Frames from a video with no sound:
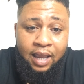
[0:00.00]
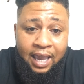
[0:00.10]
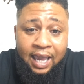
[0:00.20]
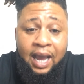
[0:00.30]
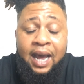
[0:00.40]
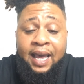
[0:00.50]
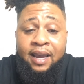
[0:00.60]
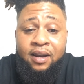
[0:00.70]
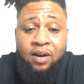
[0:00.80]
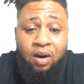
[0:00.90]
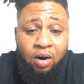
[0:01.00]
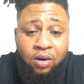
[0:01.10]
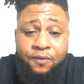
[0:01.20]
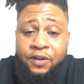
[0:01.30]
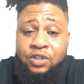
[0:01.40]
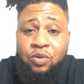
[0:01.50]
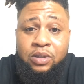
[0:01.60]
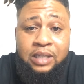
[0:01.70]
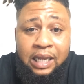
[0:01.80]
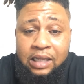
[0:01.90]
AI, artificial
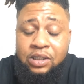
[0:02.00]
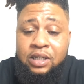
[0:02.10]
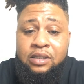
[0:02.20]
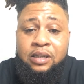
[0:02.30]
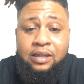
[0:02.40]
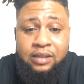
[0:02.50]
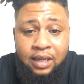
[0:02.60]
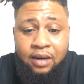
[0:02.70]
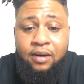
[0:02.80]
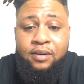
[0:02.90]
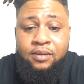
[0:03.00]
intelligence, is here.